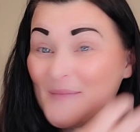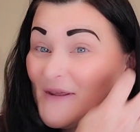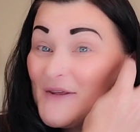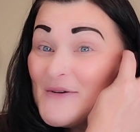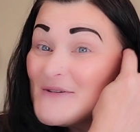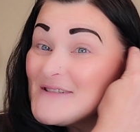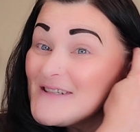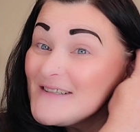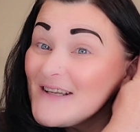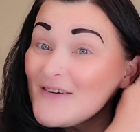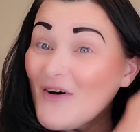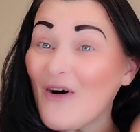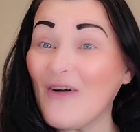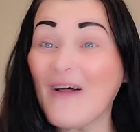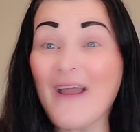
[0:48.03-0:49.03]
used it at
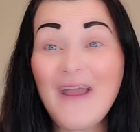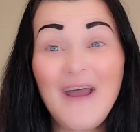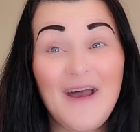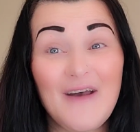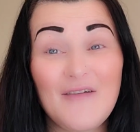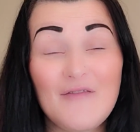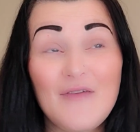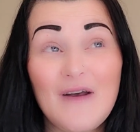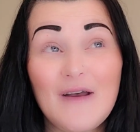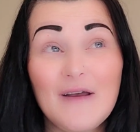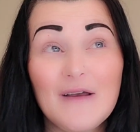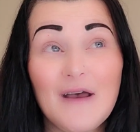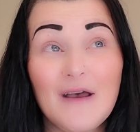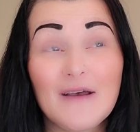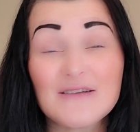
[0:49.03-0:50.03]
all. I have
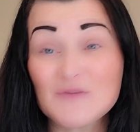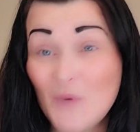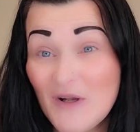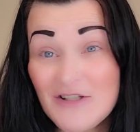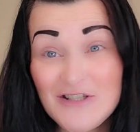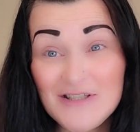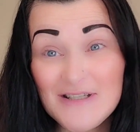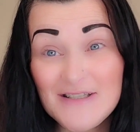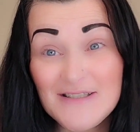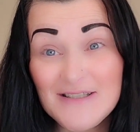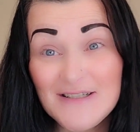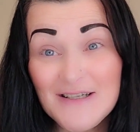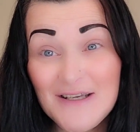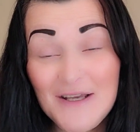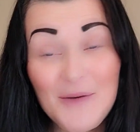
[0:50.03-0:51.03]
swatched it,
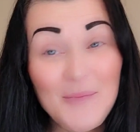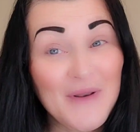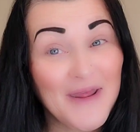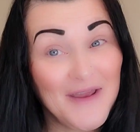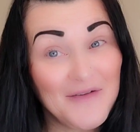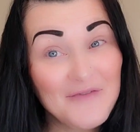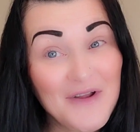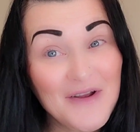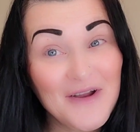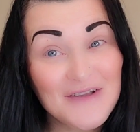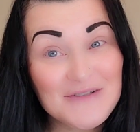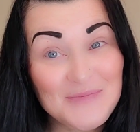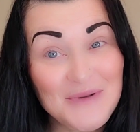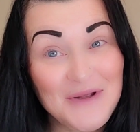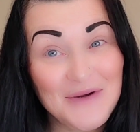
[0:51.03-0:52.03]
but I have not got
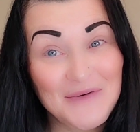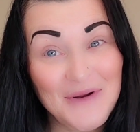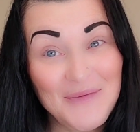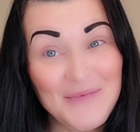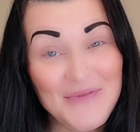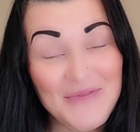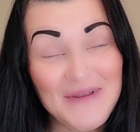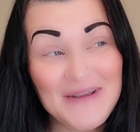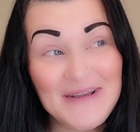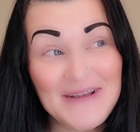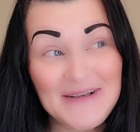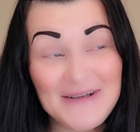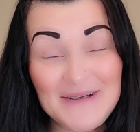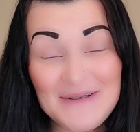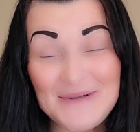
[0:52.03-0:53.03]
to play around with it,
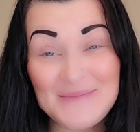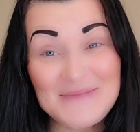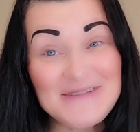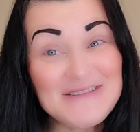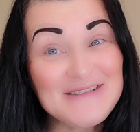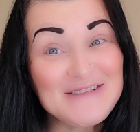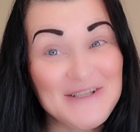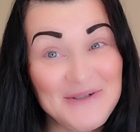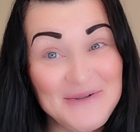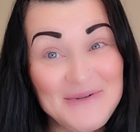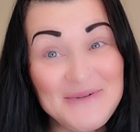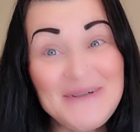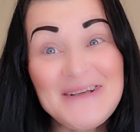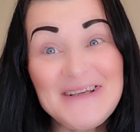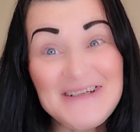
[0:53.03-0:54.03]
and I am
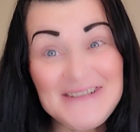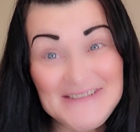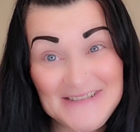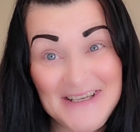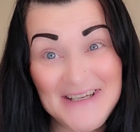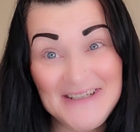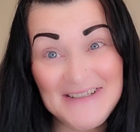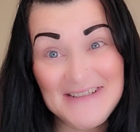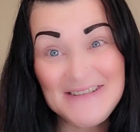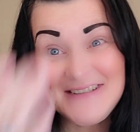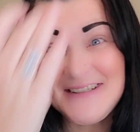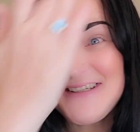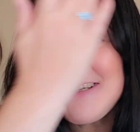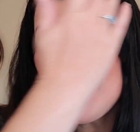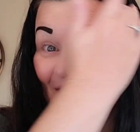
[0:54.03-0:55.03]
so excited.
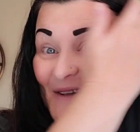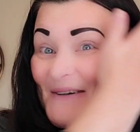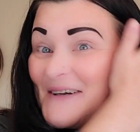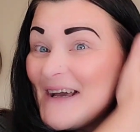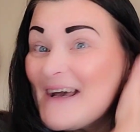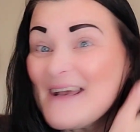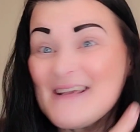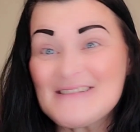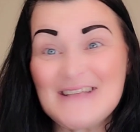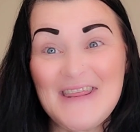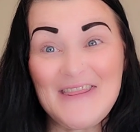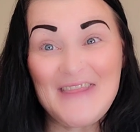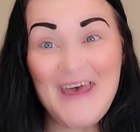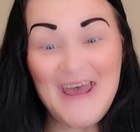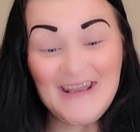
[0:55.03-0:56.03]
You guys,
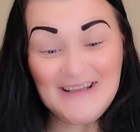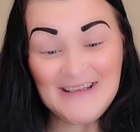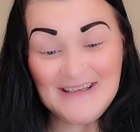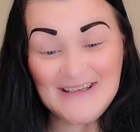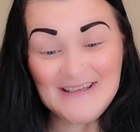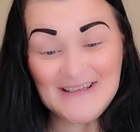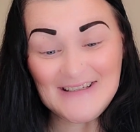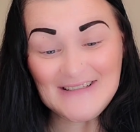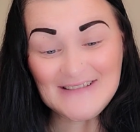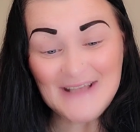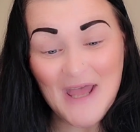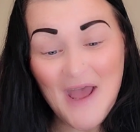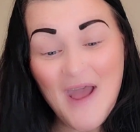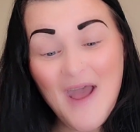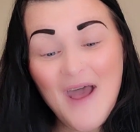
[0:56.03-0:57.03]
that is
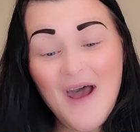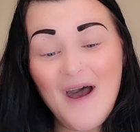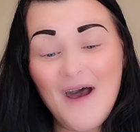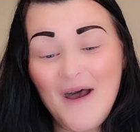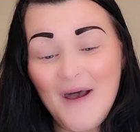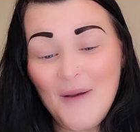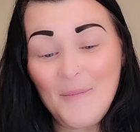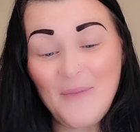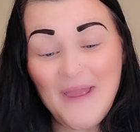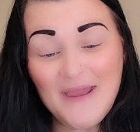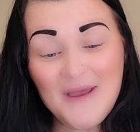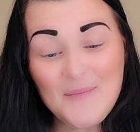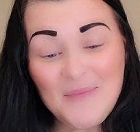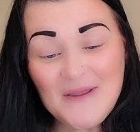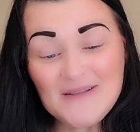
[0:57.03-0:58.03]

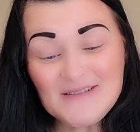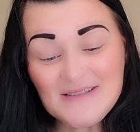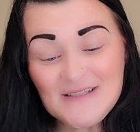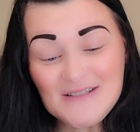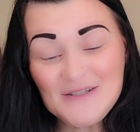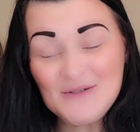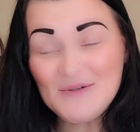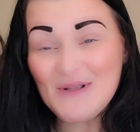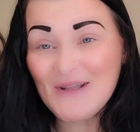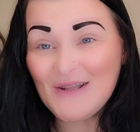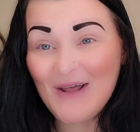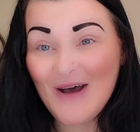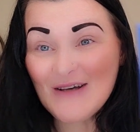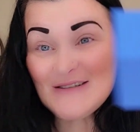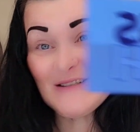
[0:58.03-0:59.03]
Makeup Institute
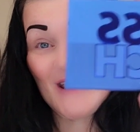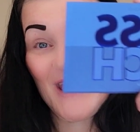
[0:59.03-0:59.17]
Los